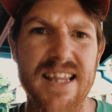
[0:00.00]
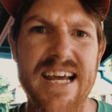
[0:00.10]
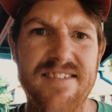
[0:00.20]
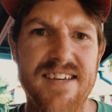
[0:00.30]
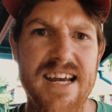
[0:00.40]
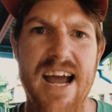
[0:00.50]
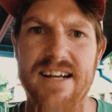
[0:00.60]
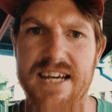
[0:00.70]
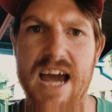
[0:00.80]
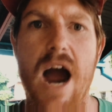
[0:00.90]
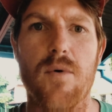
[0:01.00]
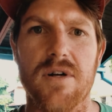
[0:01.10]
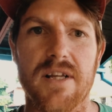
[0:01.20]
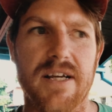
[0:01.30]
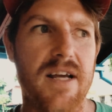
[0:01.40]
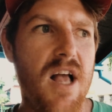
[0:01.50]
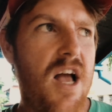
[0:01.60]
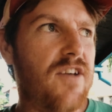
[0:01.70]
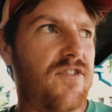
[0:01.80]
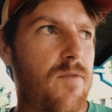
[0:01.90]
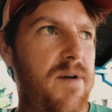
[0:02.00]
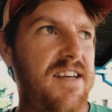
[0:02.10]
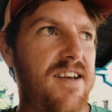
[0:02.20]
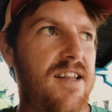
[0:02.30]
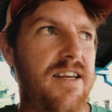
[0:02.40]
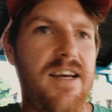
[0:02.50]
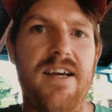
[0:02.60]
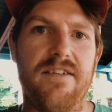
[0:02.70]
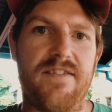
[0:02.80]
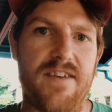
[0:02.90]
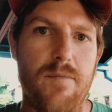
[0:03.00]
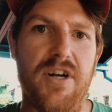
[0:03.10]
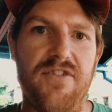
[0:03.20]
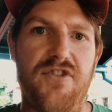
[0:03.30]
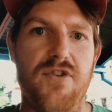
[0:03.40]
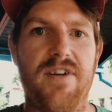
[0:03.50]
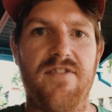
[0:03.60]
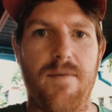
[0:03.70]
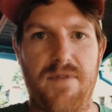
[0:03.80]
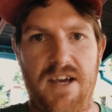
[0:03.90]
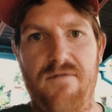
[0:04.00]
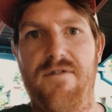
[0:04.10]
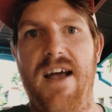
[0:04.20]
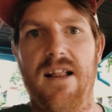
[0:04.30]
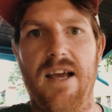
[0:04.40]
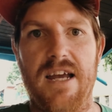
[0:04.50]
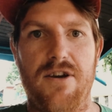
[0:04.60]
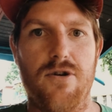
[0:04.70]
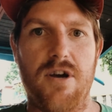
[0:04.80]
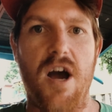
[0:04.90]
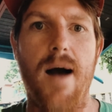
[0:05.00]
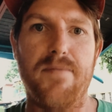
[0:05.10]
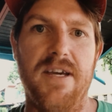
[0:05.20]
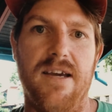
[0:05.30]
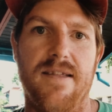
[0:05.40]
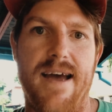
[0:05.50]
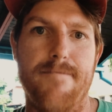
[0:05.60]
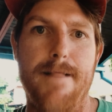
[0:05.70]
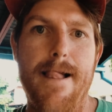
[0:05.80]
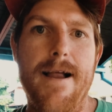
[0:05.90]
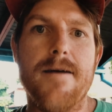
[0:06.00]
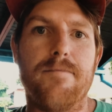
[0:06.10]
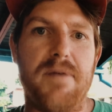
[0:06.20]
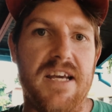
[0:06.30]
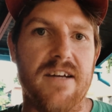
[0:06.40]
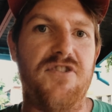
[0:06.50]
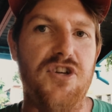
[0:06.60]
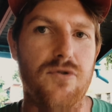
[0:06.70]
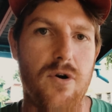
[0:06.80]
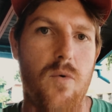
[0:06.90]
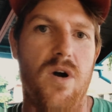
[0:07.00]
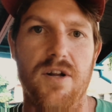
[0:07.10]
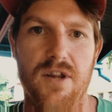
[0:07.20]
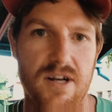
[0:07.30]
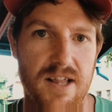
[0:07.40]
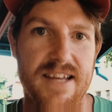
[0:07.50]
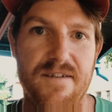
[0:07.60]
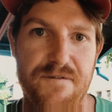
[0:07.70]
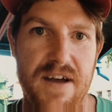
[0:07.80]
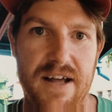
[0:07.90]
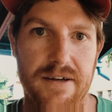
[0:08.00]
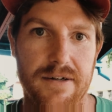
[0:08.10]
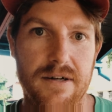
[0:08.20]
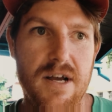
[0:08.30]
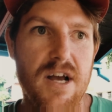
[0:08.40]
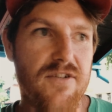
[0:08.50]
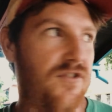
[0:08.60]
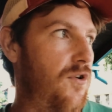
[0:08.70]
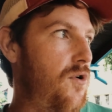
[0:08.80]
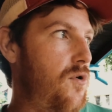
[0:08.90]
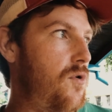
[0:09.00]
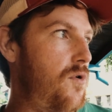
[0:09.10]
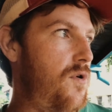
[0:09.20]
lazy and cowardly. So basically, someone is doing something and failing, and you're copying them because you don't want to look like the failure. So